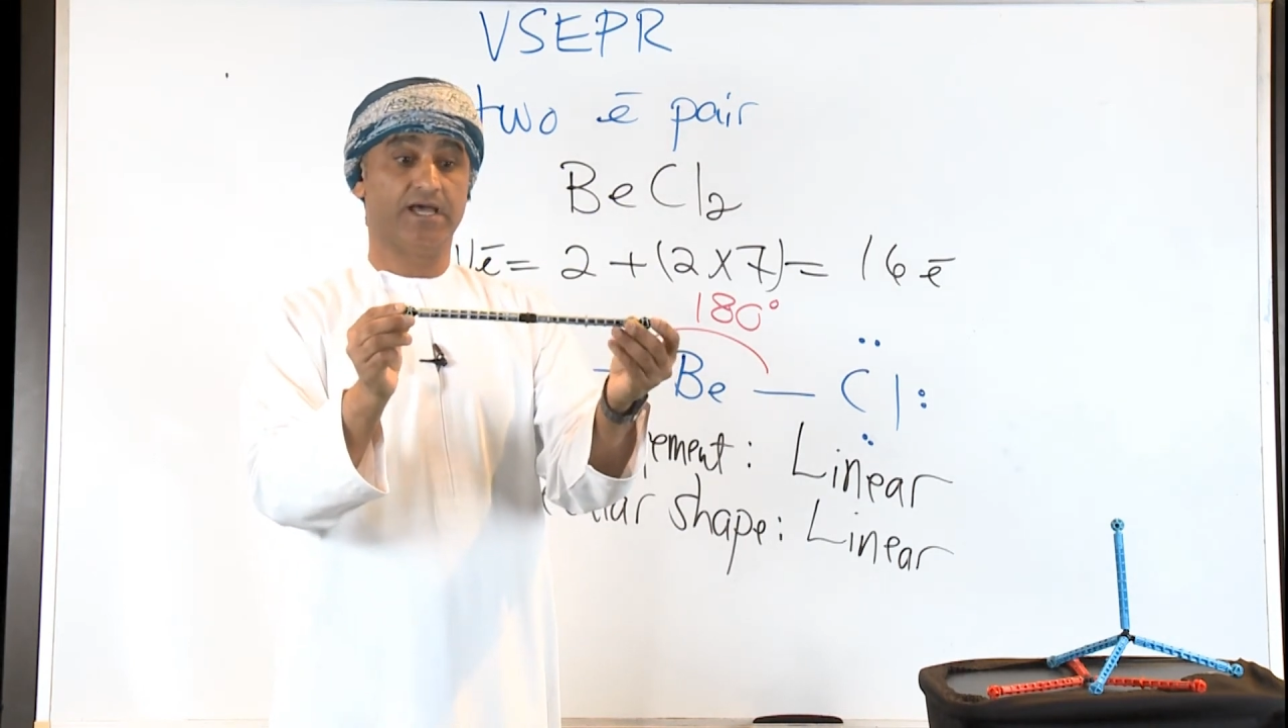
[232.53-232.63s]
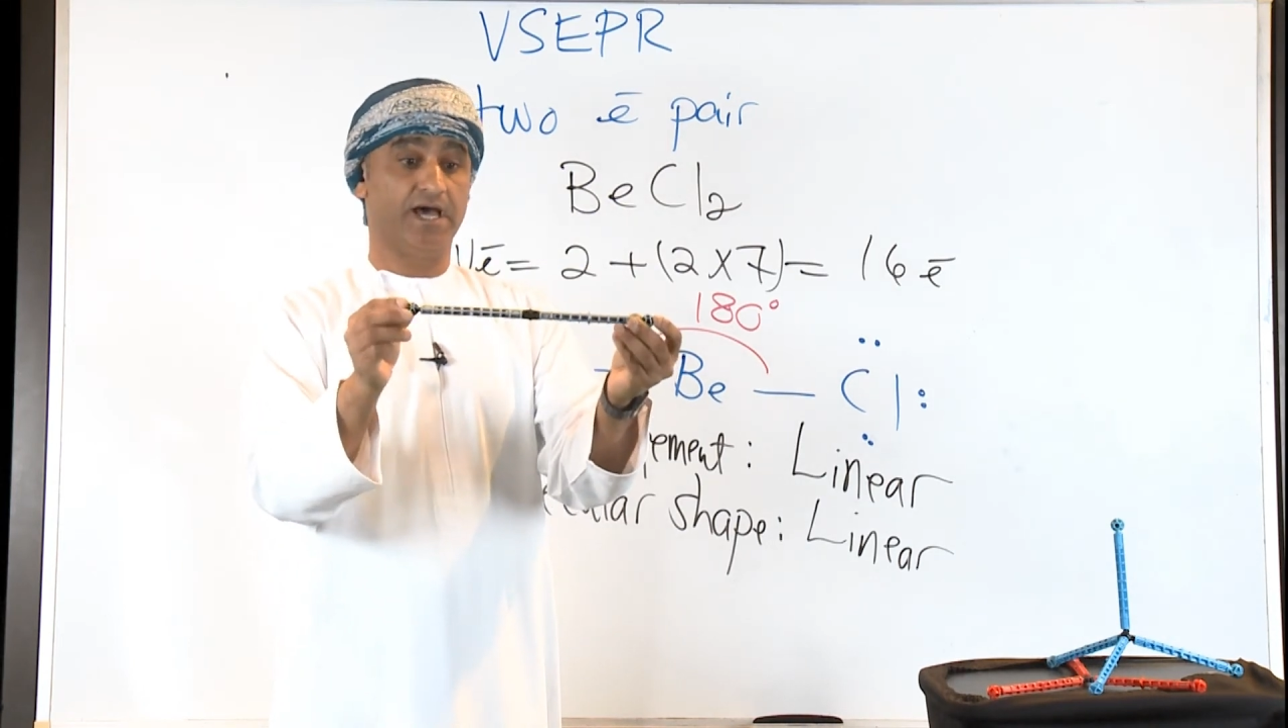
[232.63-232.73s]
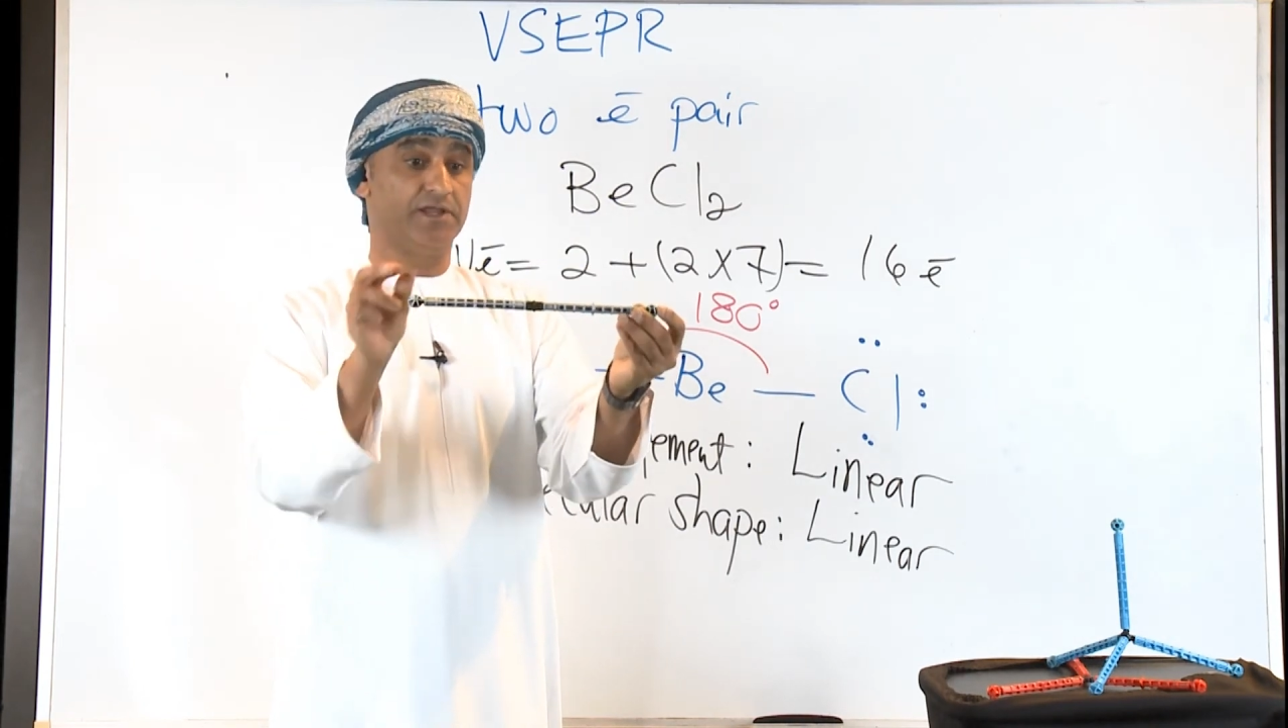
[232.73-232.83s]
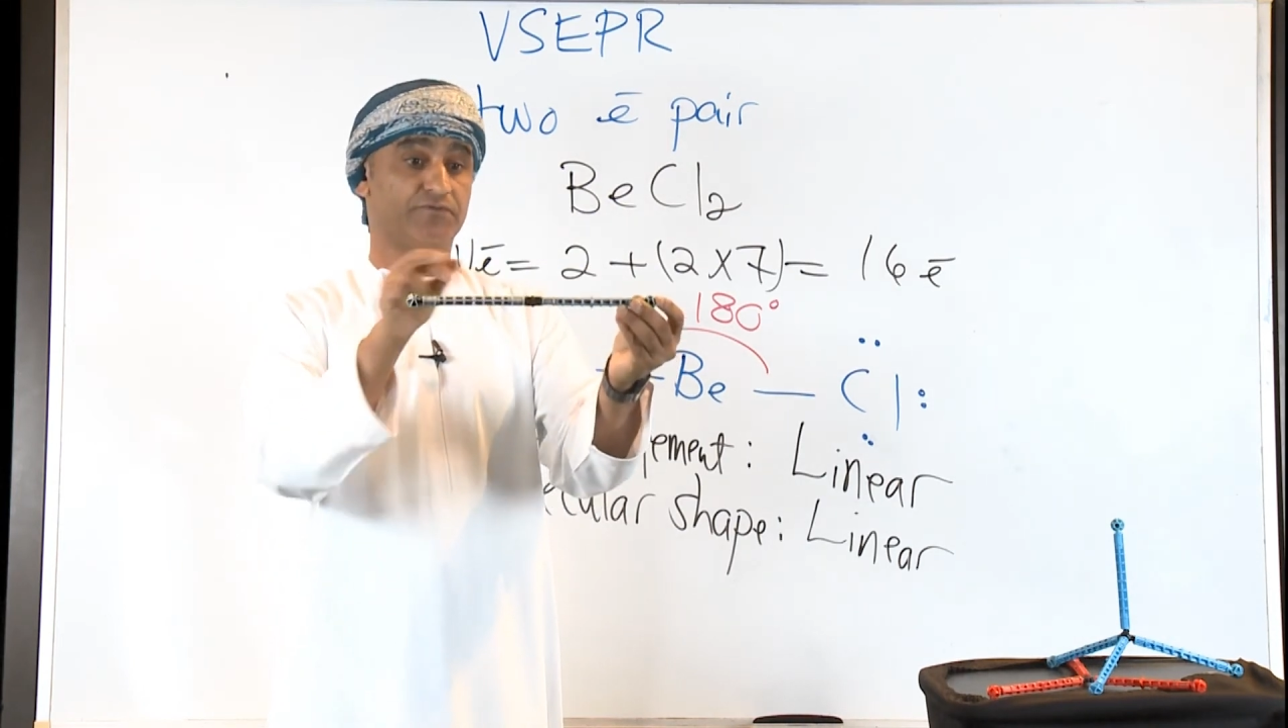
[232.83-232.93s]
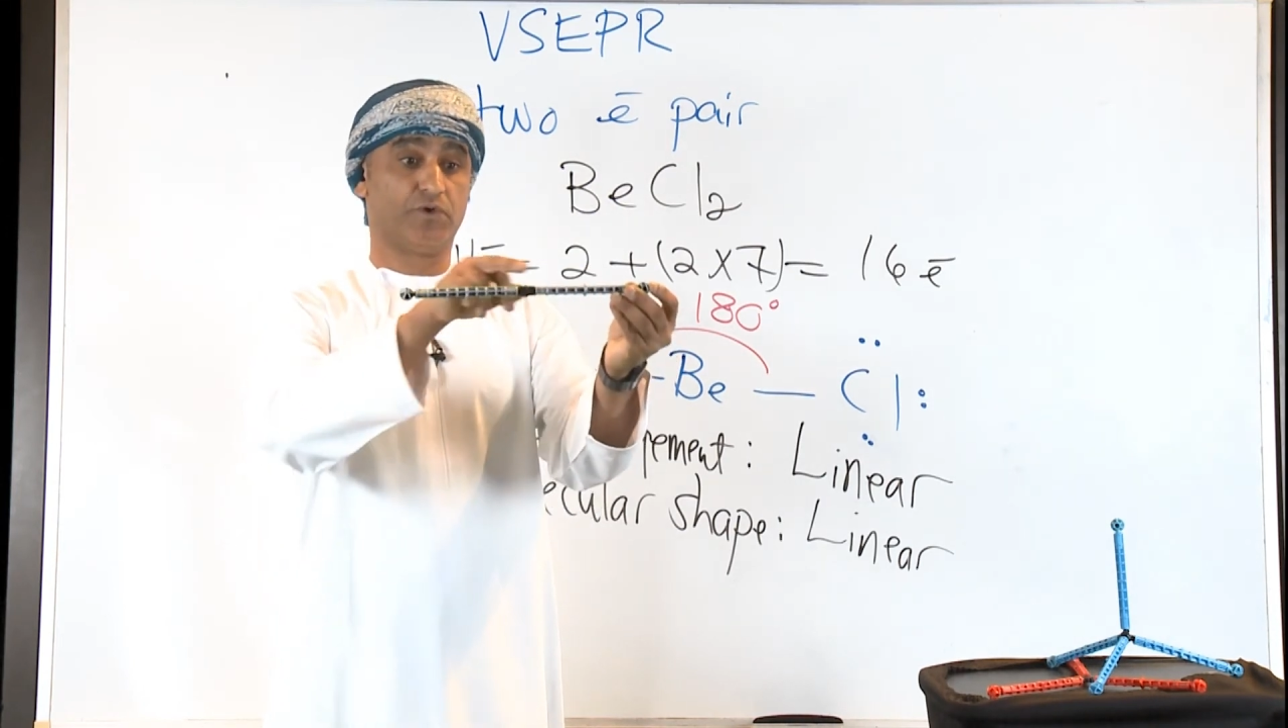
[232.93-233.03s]

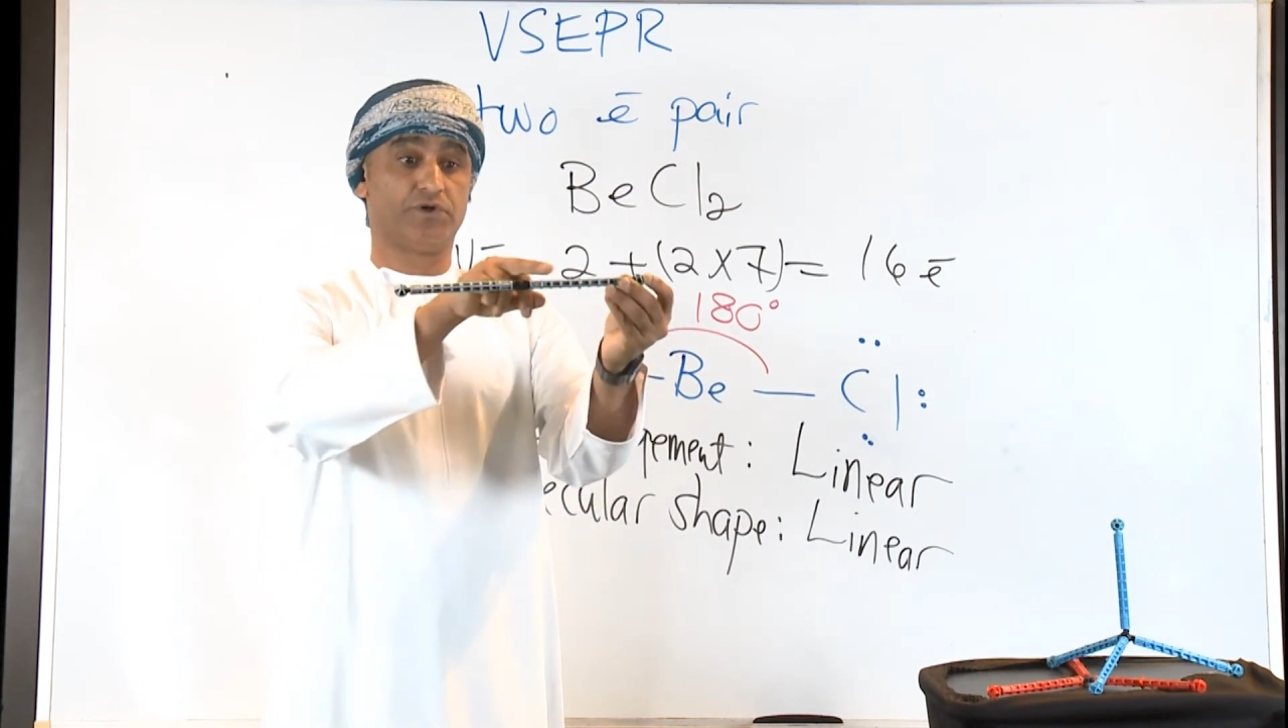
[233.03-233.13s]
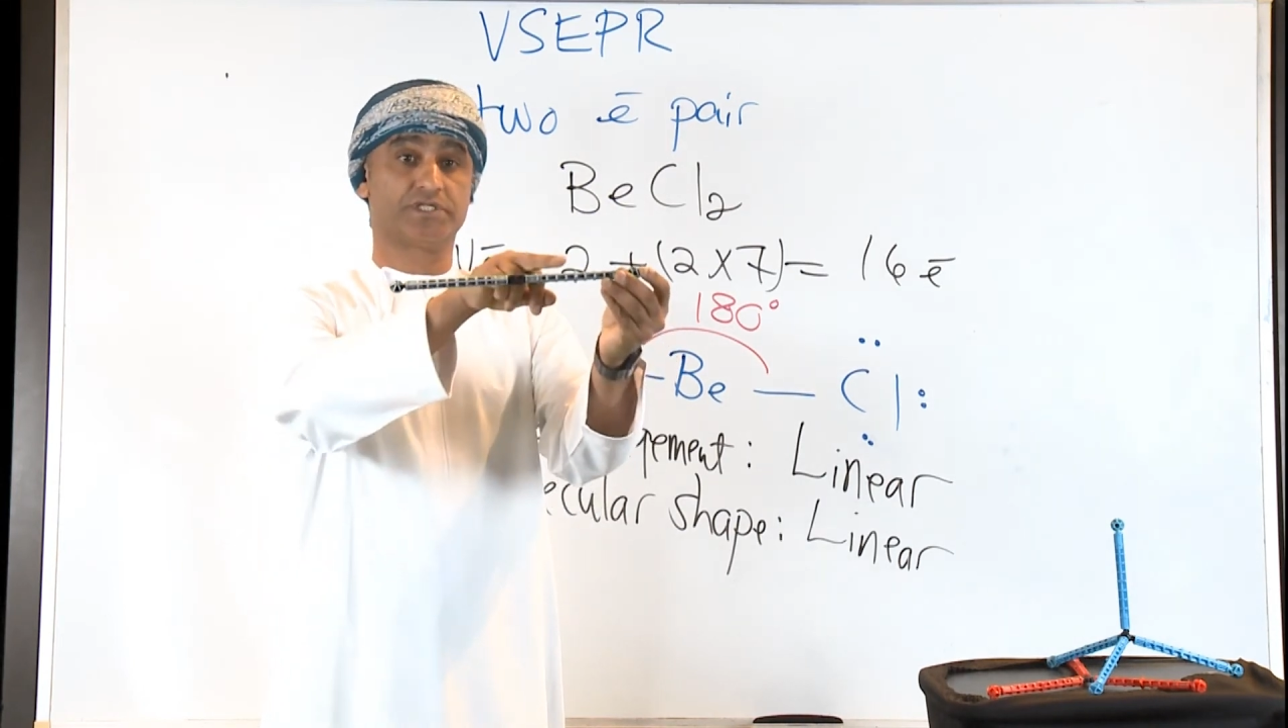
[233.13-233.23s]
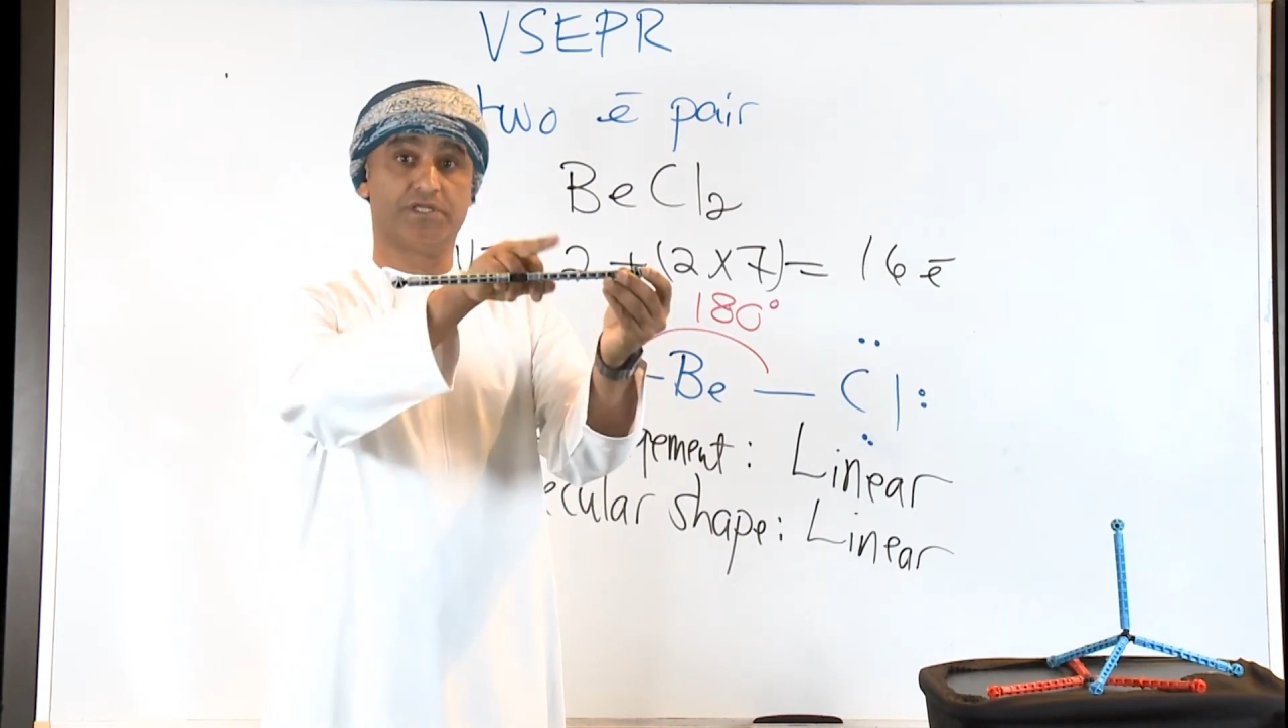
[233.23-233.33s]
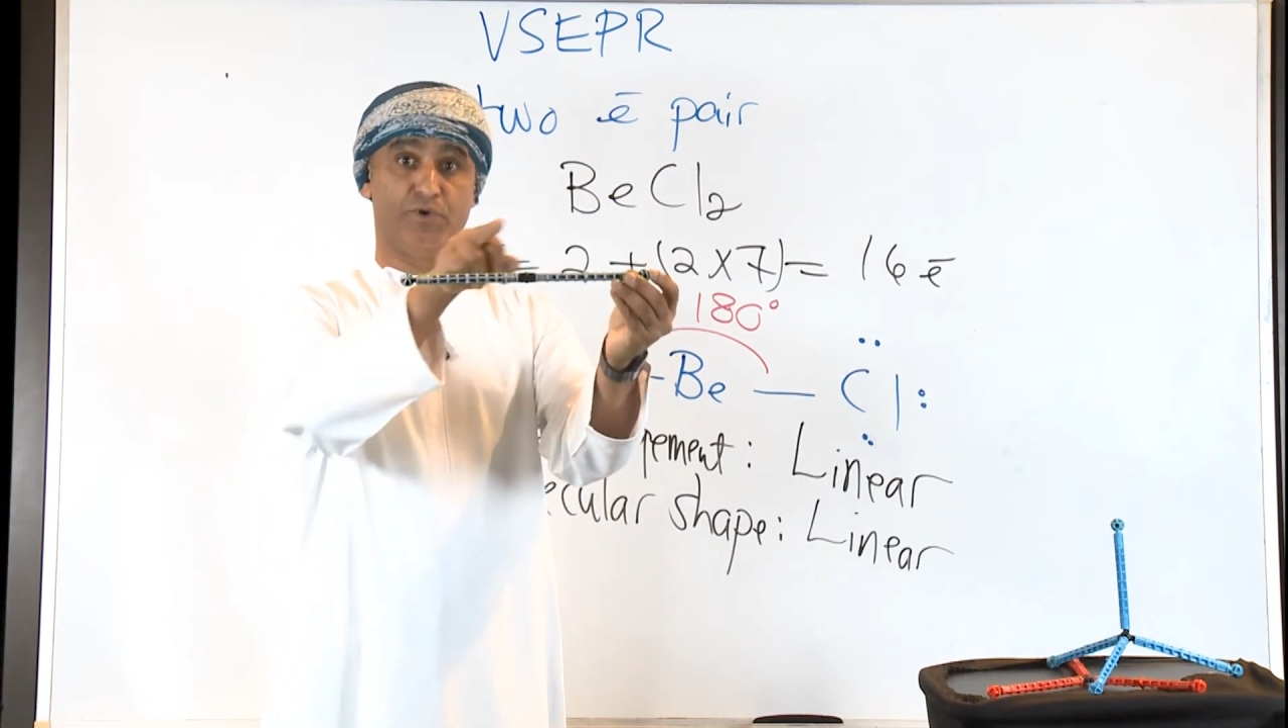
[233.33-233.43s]
and of course the